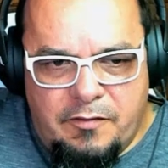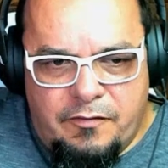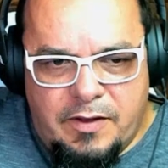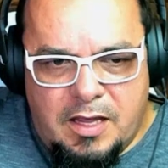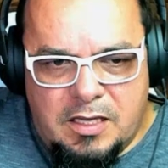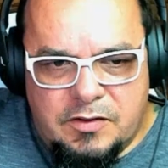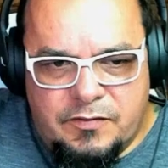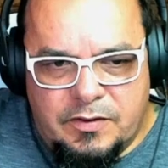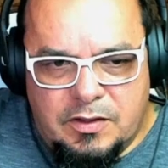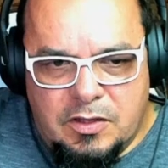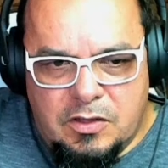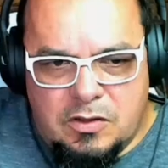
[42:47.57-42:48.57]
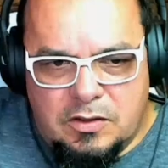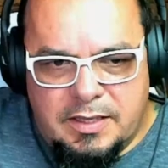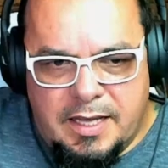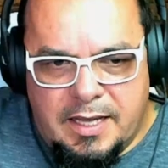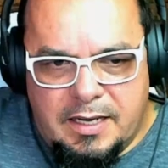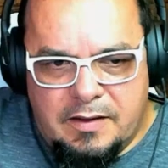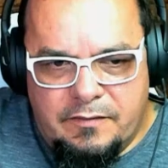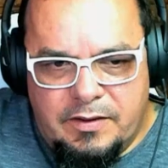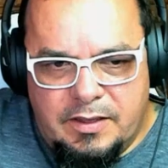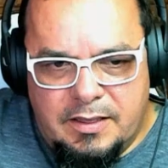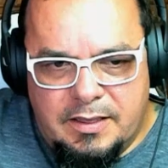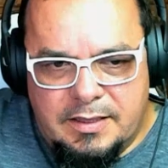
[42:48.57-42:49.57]
files for local data
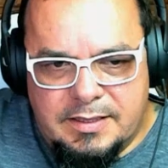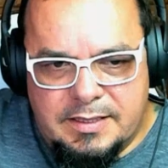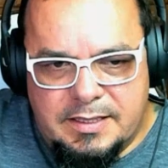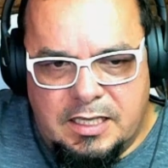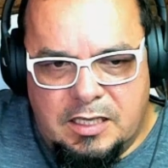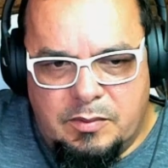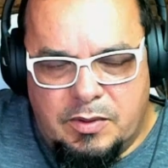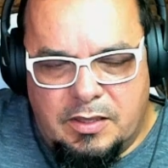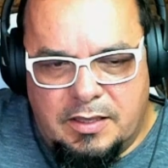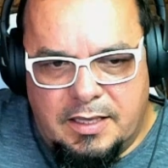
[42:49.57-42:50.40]
via schema?